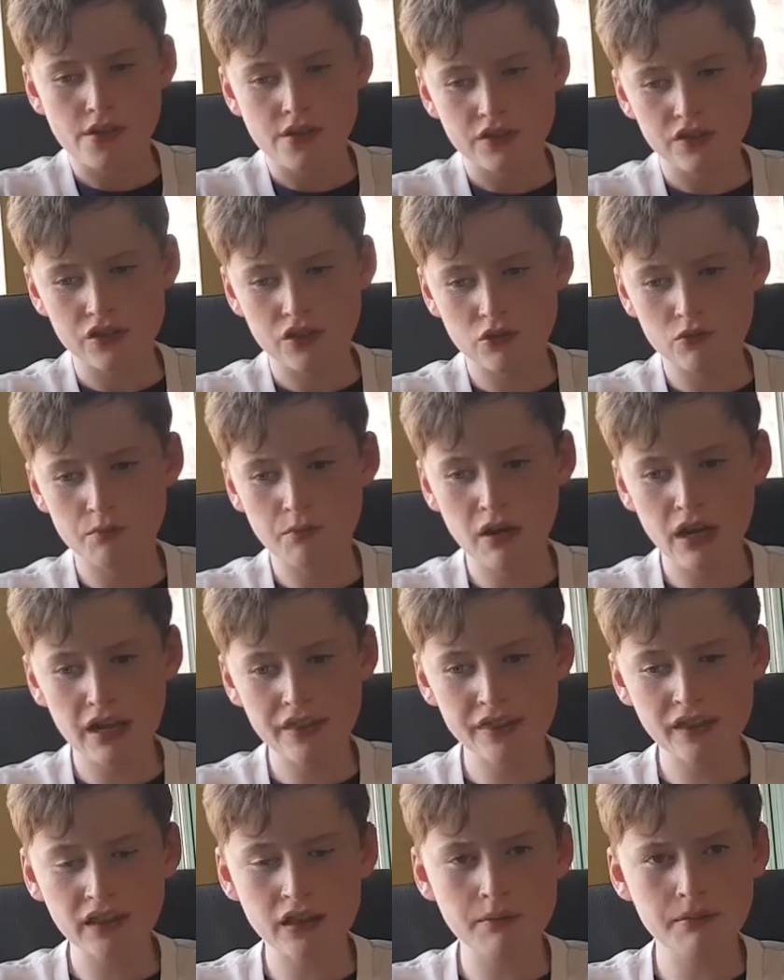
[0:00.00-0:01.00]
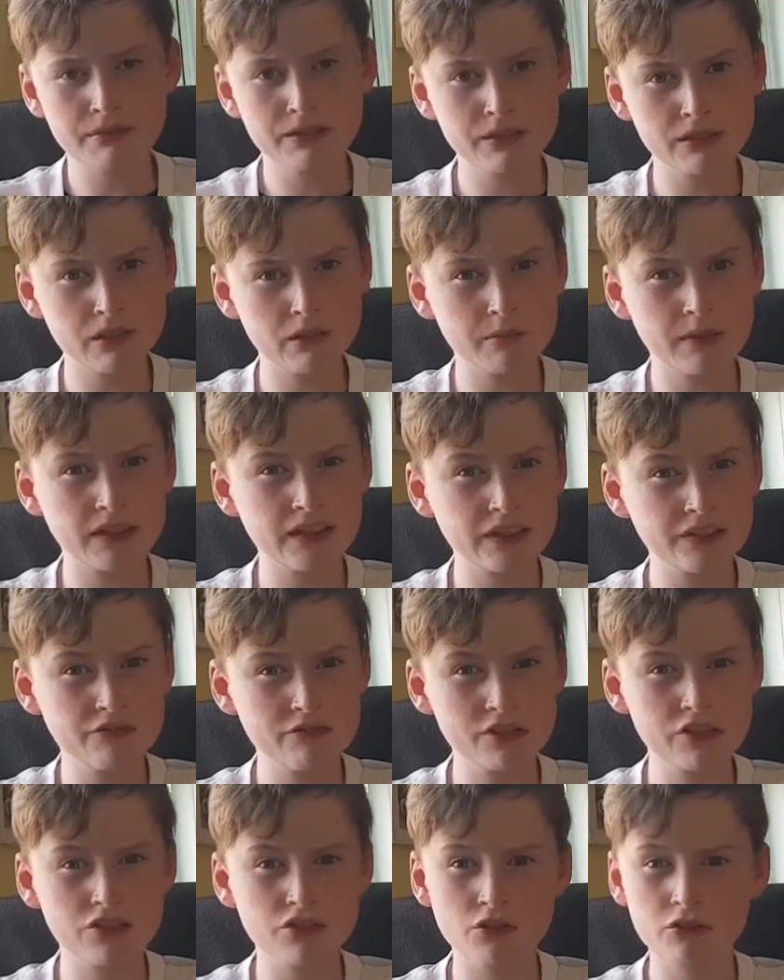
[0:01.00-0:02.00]
So, but I think it'll still be a
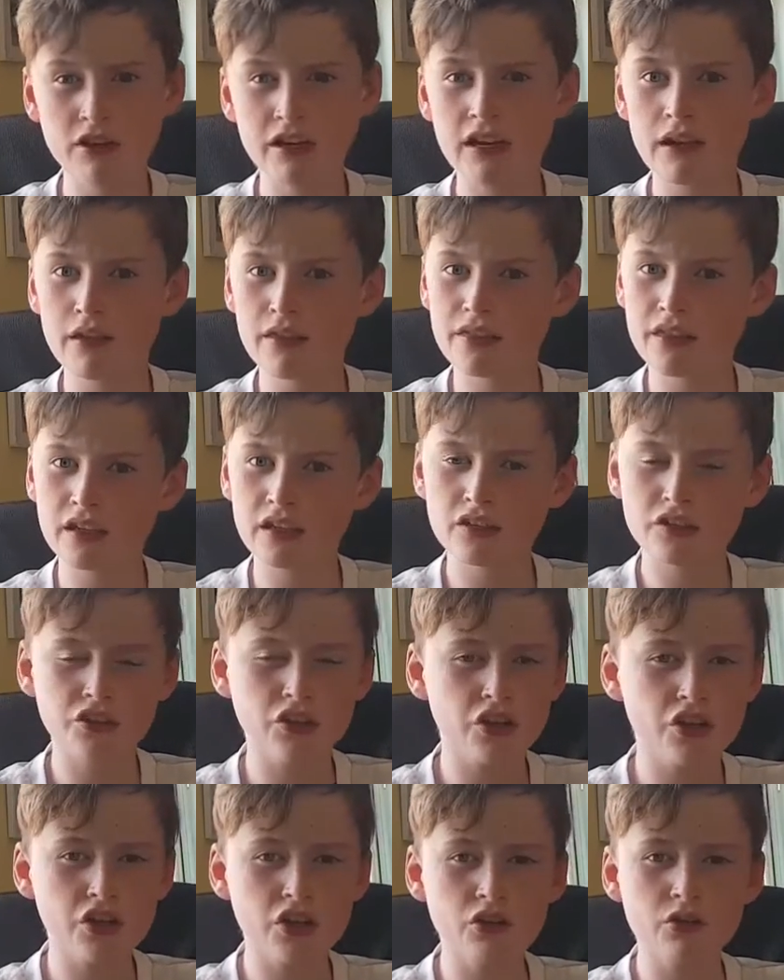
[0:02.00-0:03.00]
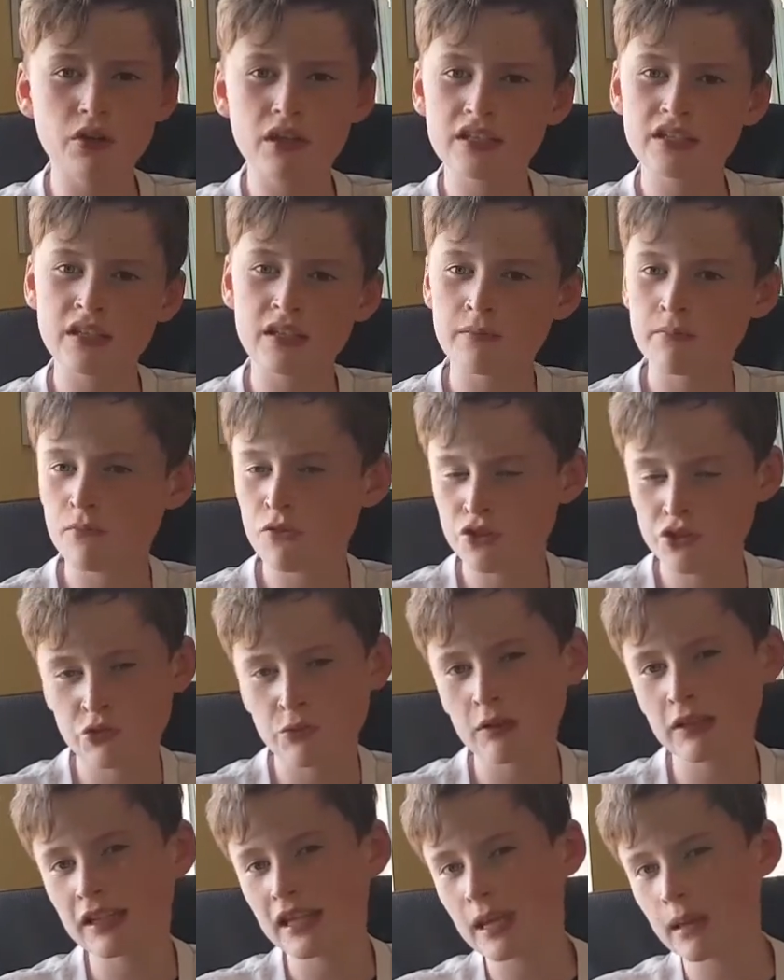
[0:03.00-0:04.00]
different story. I think Nuno is a
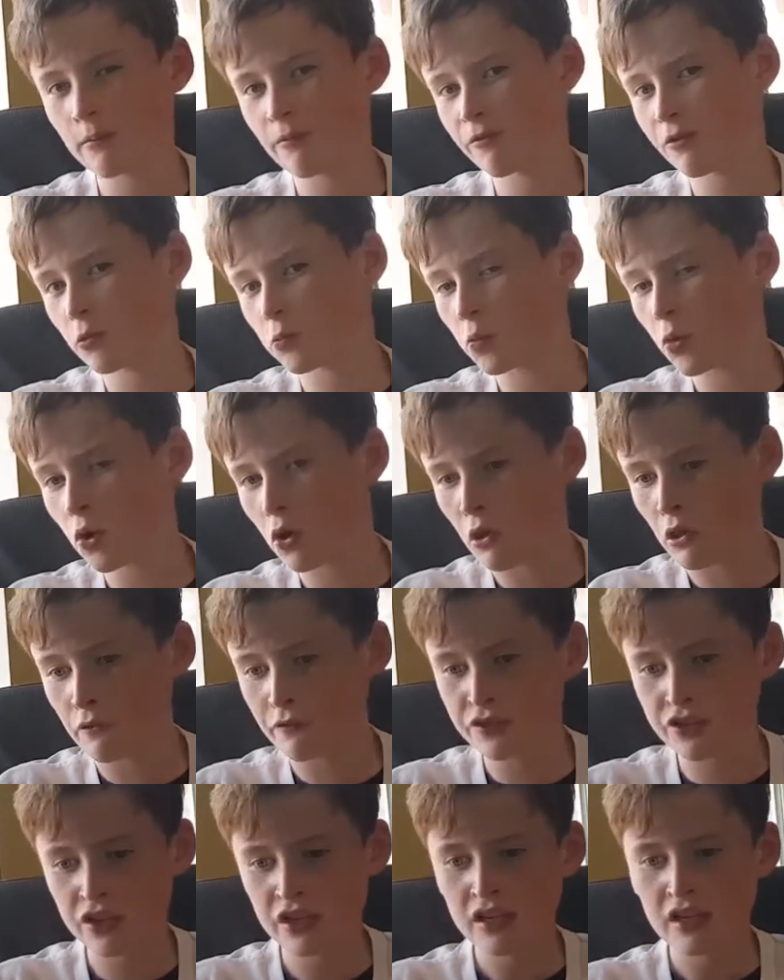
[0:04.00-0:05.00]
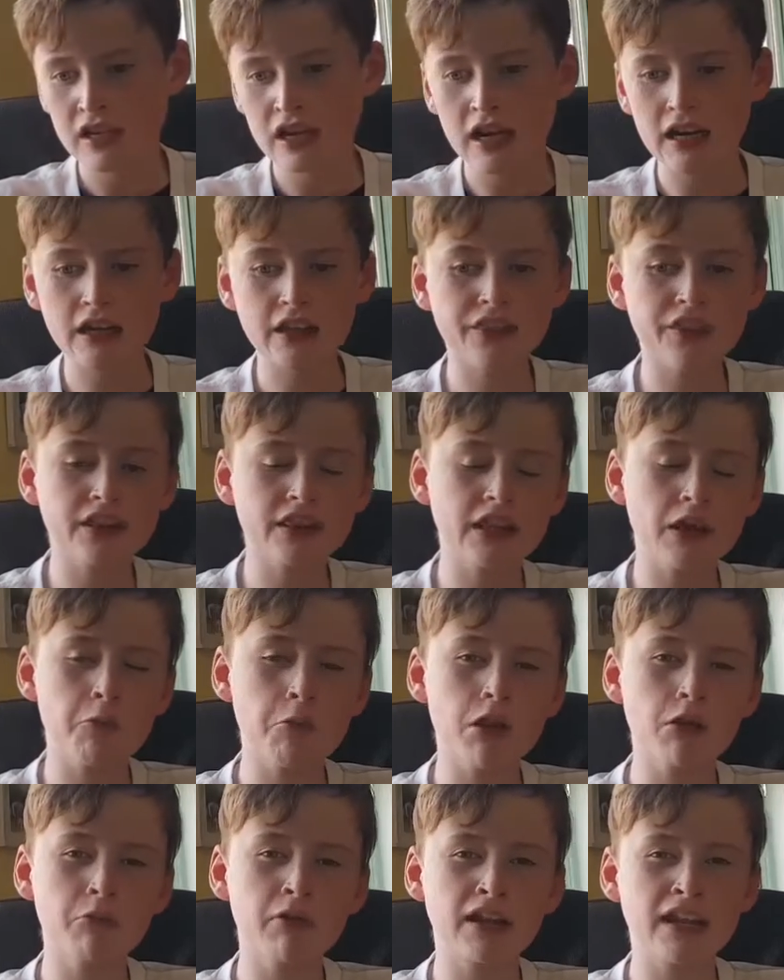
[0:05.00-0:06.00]
must-win game for Wolves, and I think they
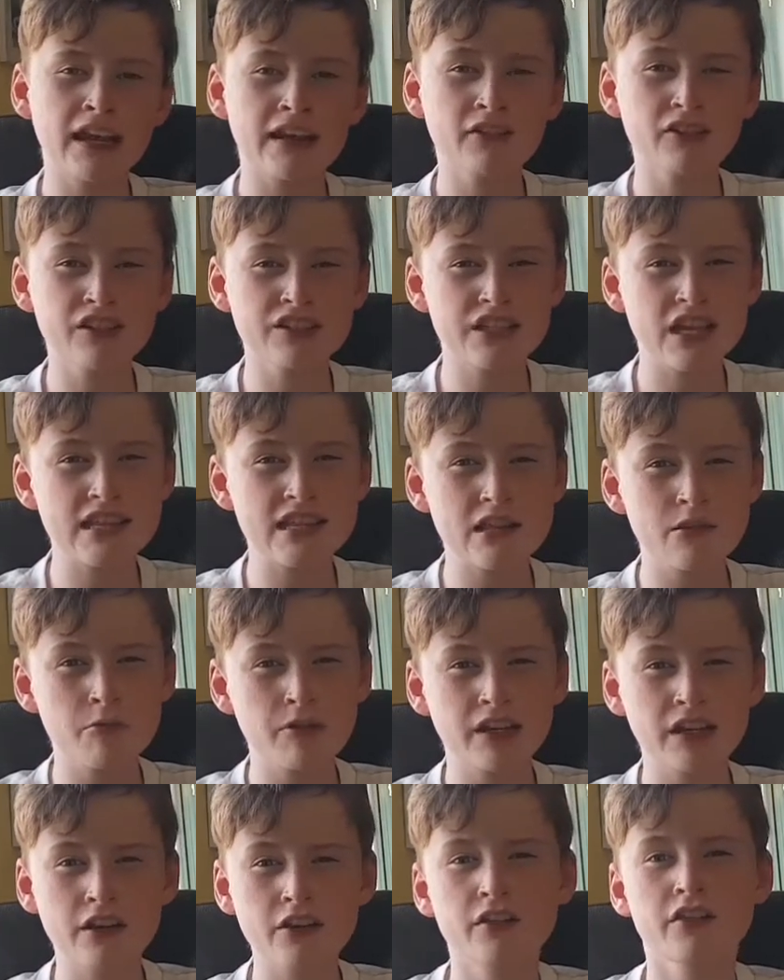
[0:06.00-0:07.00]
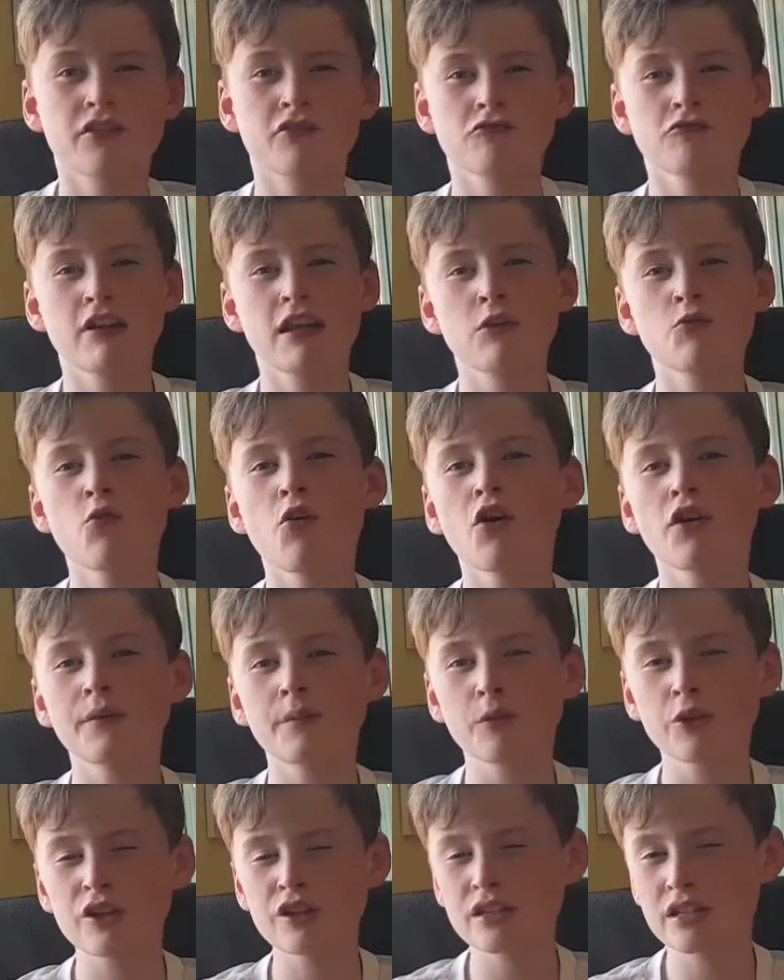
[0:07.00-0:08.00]
will win it. I'm going to say they'll win here 3-1.
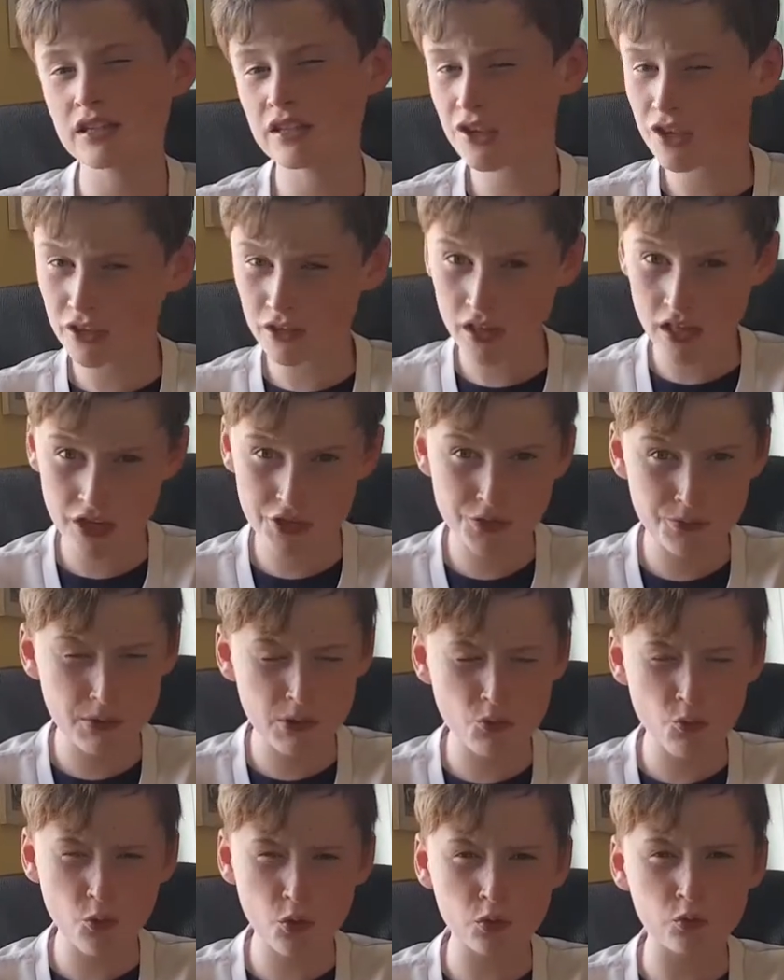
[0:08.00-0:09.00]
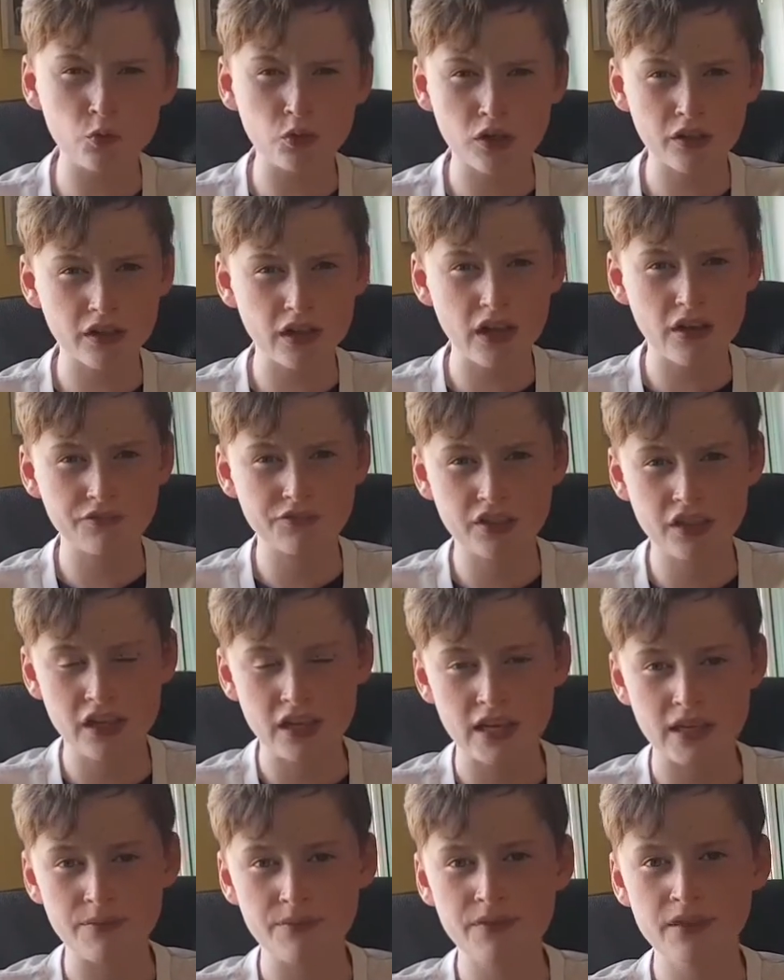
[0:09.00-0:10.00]
I'm going to say it'll actually be 1-1 at
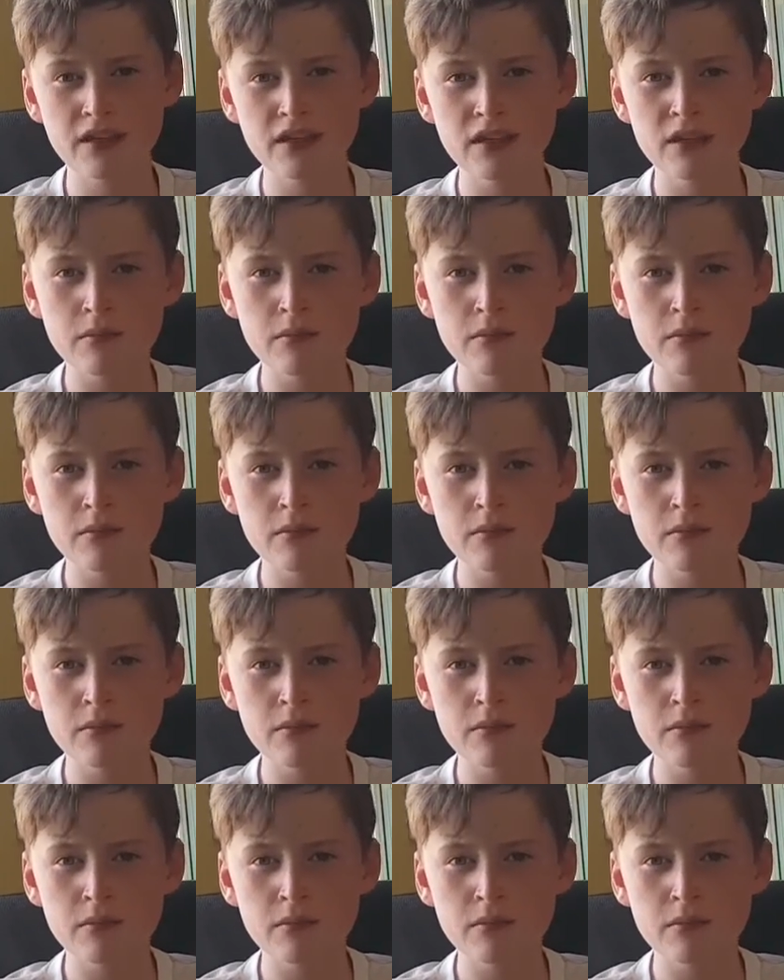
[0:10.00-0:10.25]
half-time.